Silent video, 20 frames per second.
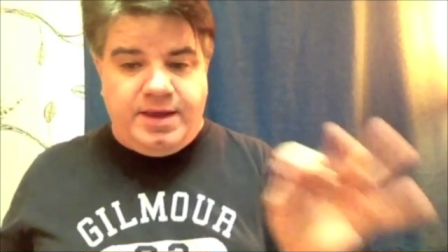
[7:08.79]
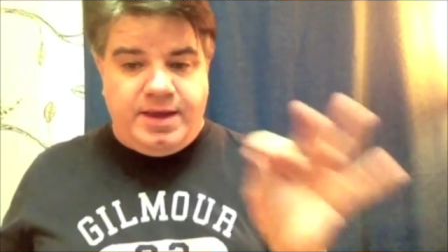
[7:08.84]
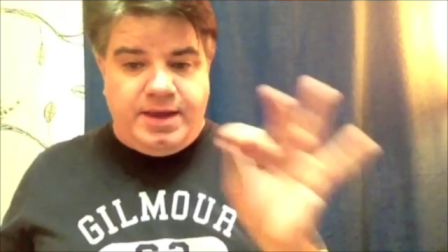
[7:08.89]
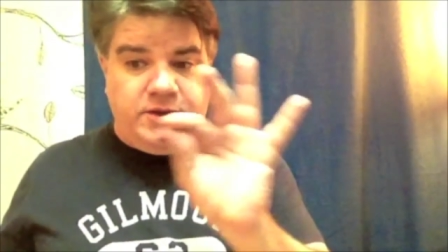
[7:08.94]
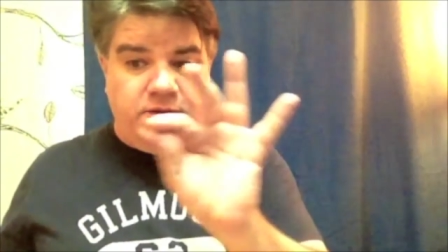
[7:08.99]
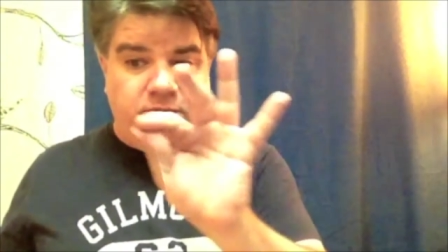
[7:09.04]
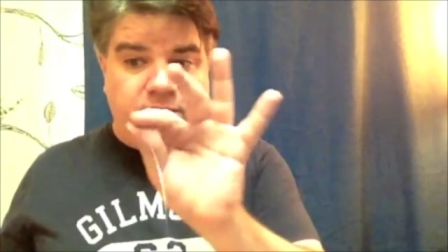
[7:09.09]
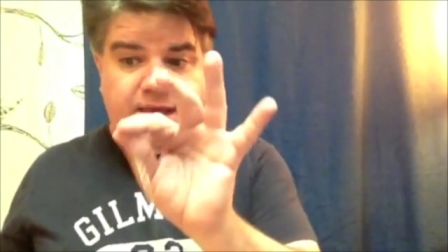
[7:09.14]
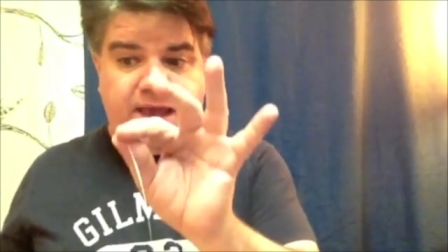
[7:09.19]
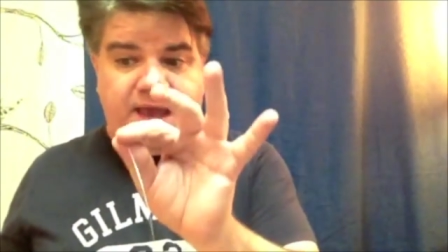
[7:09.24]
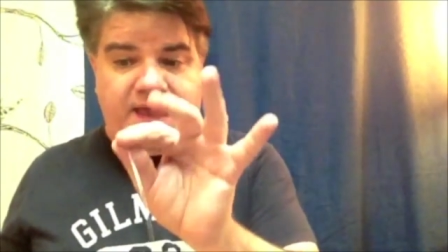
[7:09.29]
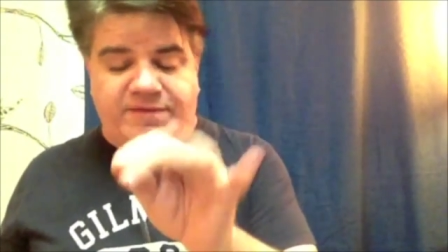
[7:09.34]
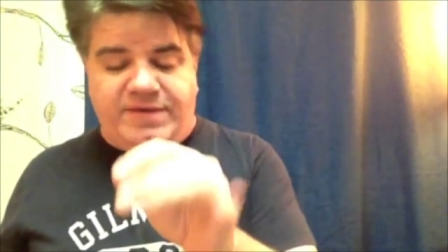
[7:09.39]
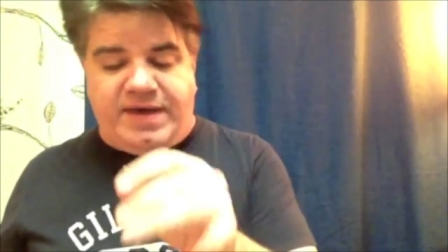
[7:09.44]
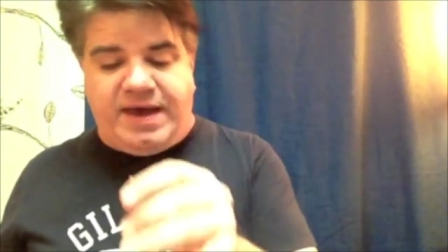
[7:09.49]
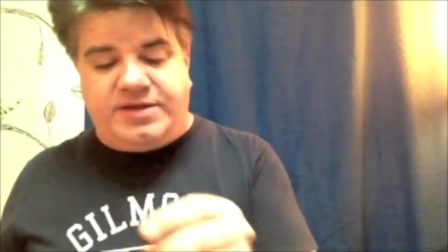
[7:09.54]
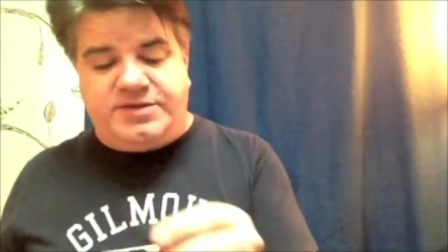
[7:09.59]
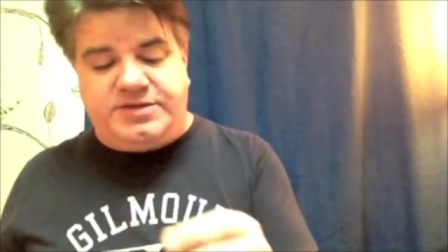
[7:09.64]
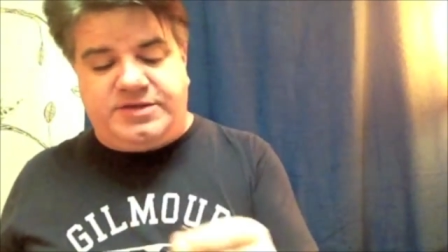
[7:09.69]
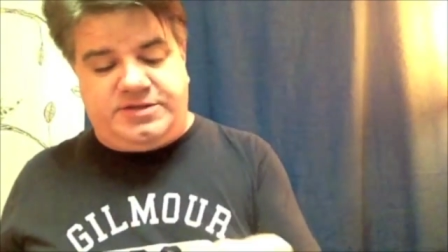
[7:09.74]
and you only have
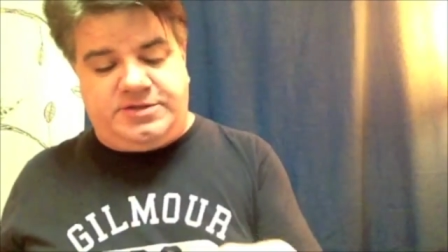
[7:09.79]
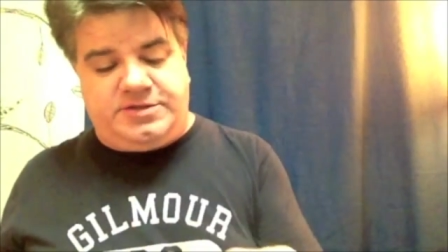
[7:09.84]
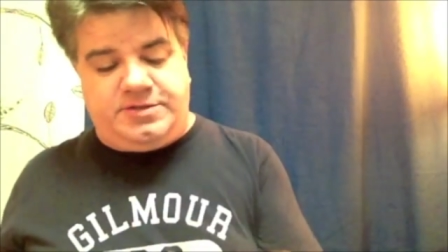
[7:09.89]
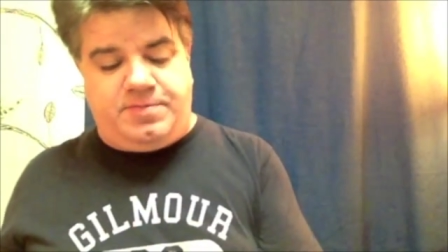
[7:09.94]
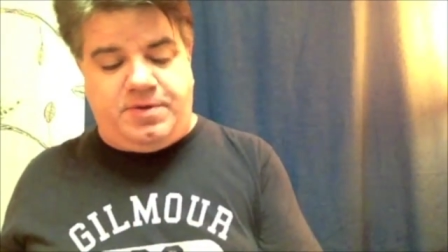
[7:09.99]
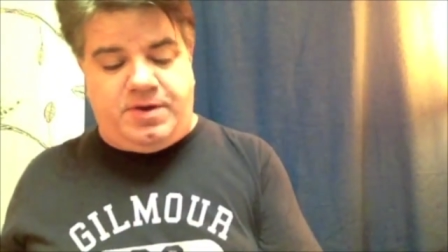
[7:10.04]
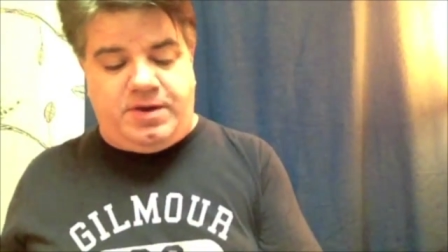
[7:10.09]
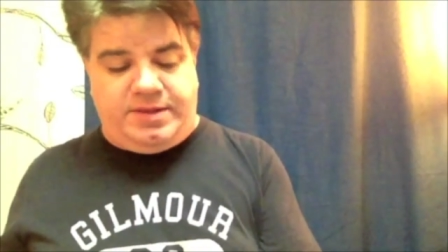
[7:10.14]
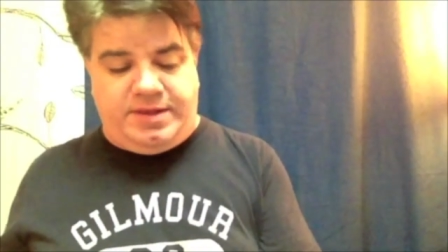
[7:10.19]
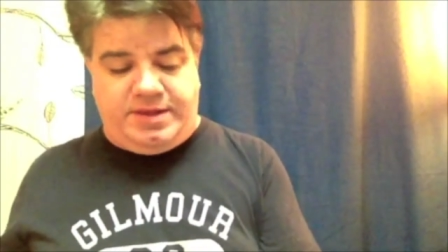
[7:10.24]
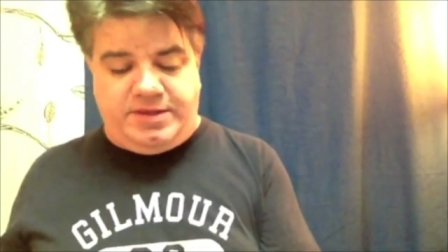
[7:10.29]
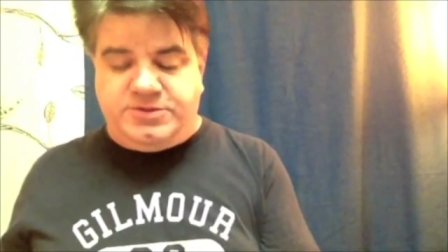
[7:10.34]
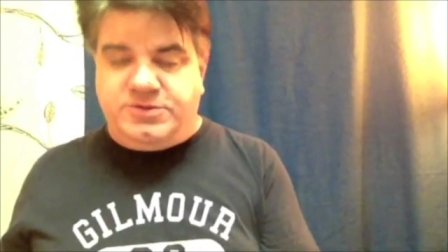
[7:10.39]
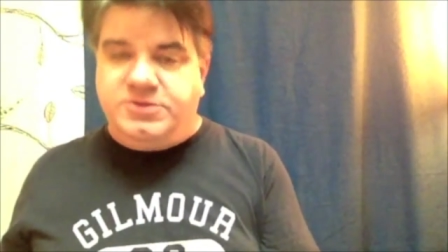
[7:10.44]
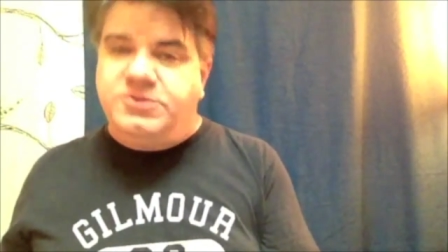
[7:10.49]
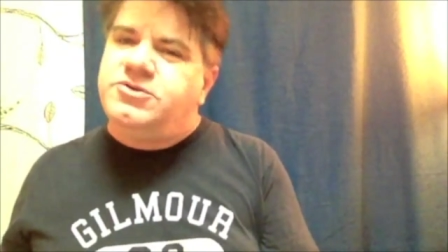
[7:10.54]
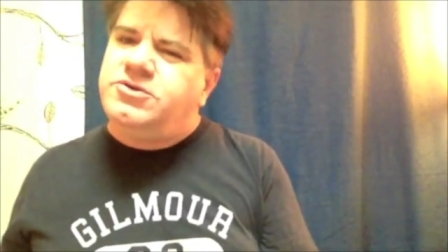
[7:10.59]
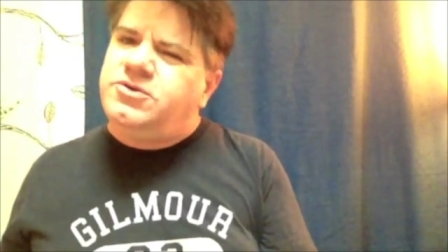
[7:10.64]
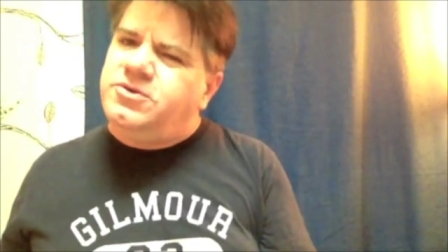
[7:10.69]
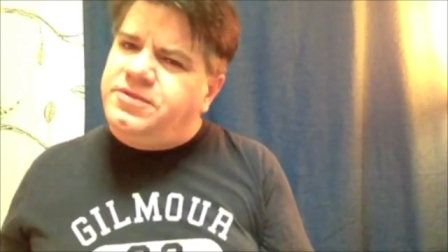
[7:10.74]
access to ball ends.
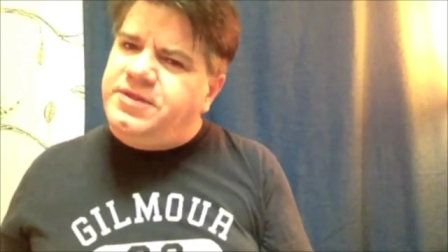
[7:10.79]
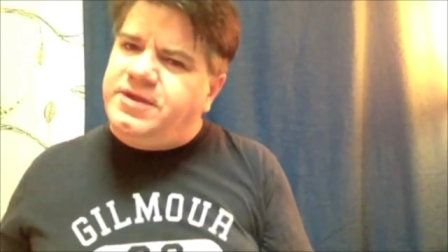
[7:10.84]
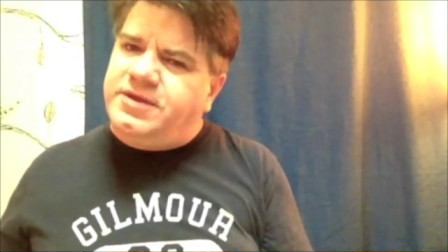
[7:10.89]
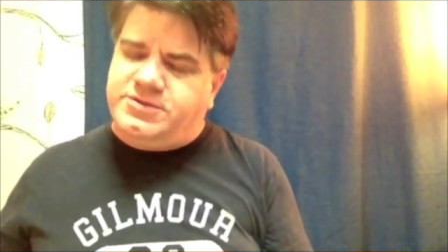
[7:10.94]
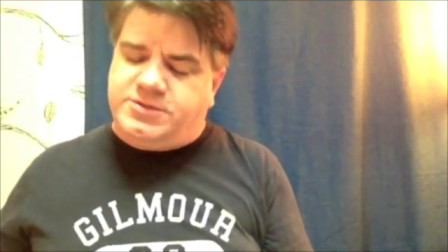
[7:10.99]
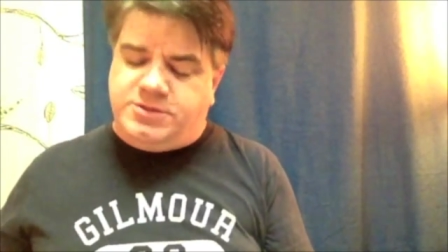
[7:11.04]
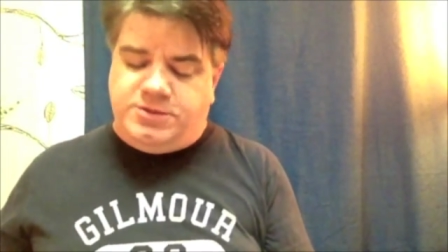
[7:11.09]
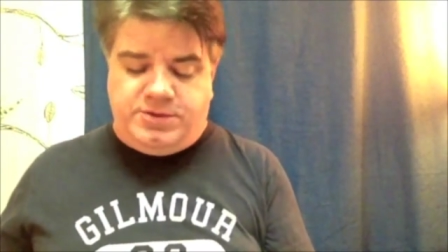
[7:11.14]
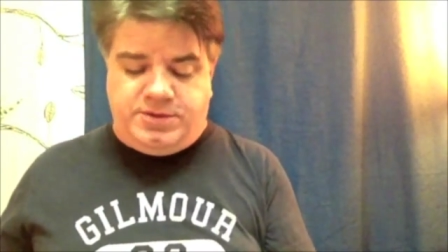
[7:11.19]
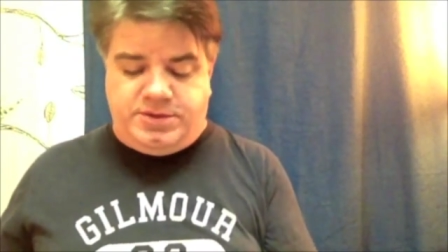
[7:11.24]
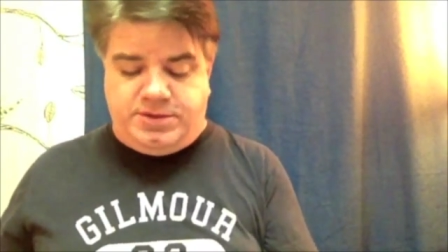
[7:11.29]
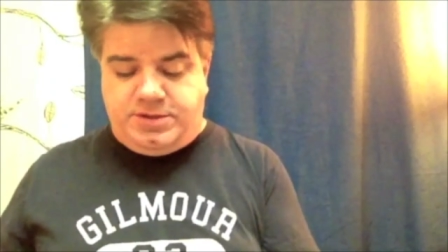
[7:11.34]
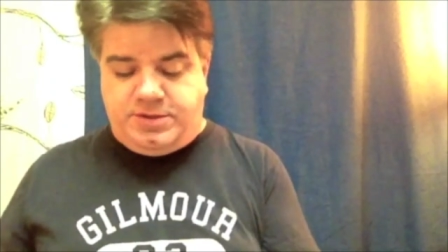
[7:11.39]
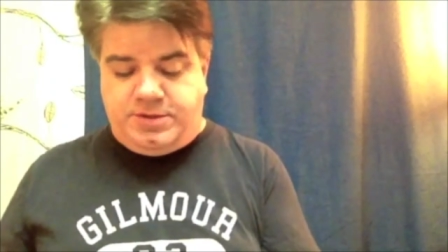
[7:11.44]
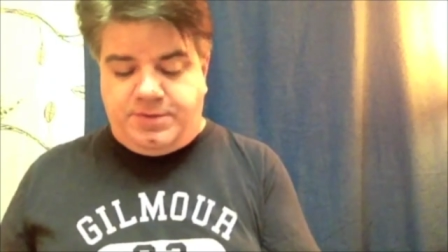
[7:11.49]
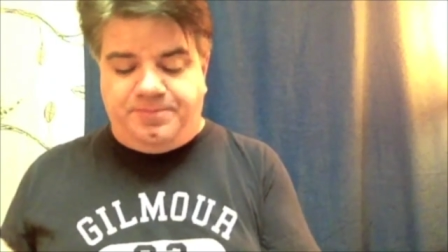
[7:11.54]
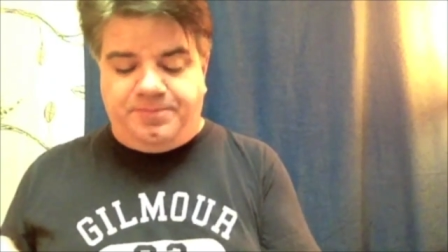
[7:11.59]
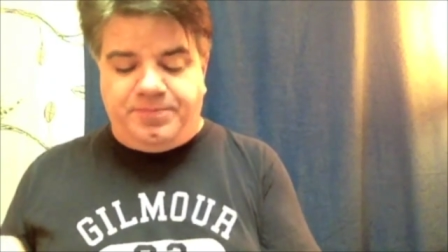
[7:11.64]
There's two things that you can do.